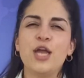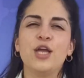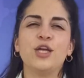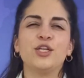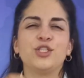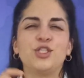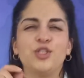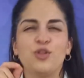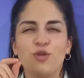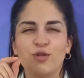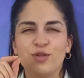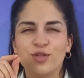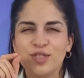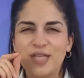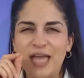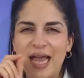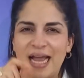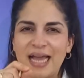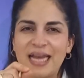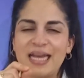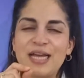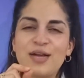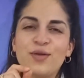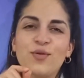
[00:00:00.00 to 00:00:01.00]

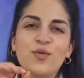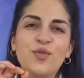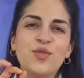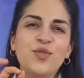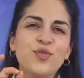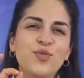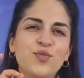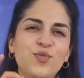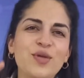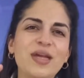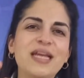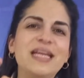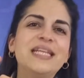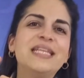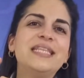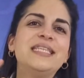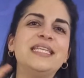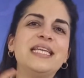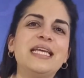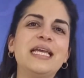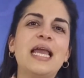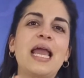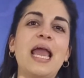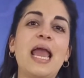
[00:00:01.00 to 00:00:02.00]
Geotechnical
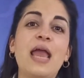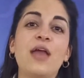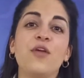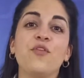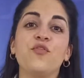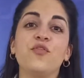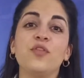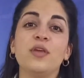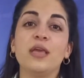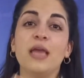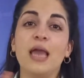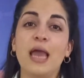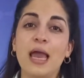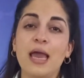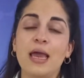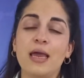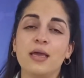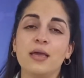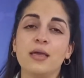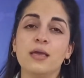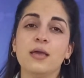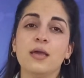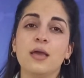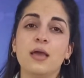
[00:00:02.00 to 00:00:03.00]
3D
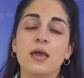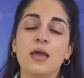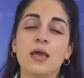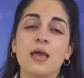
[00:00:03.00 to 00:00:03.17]
FEA